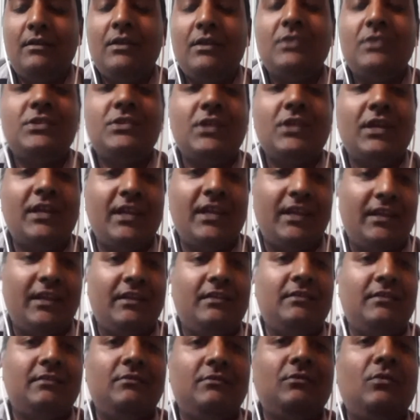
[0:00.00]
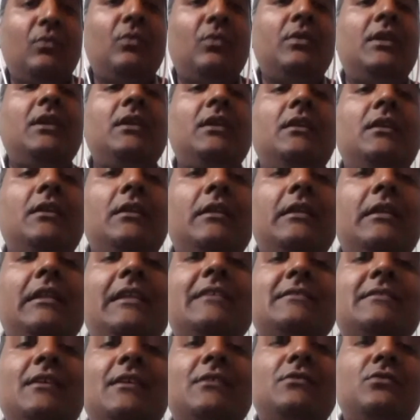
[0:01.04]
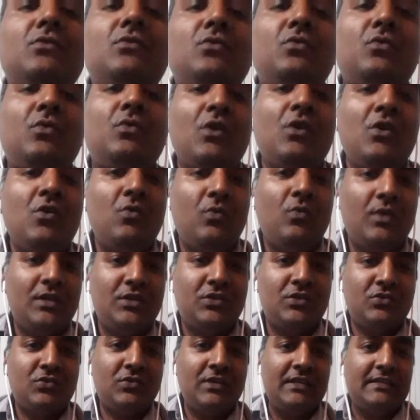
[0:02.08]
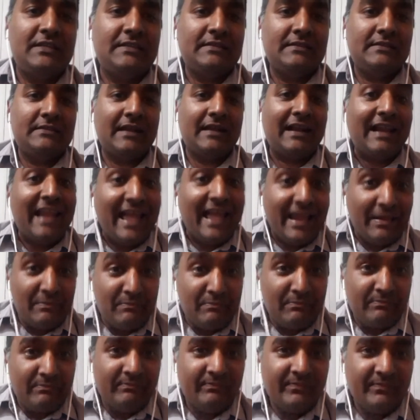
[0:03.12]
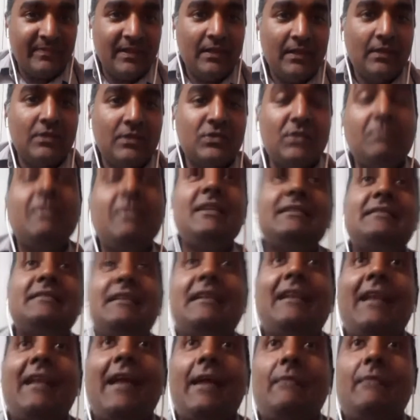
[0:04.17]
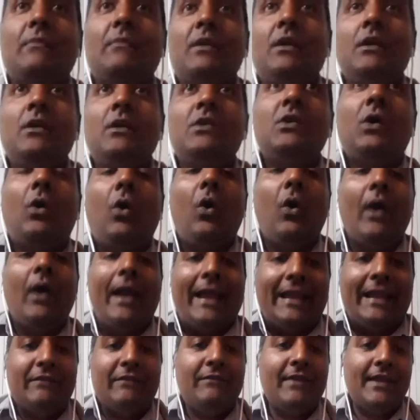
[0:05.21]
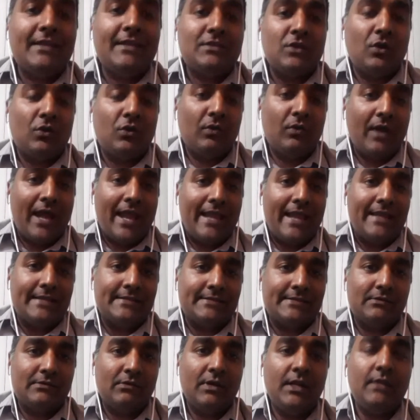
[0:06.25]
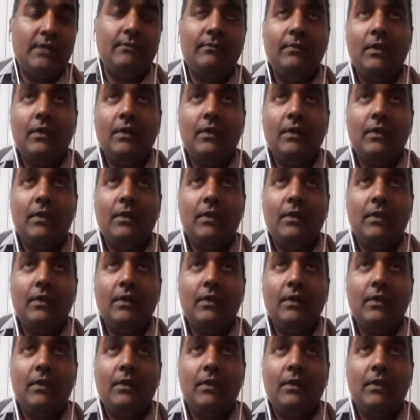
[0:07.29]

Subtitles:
Charhe. The lizard know which tree to climb. So it means to climb or elevate or rise, right?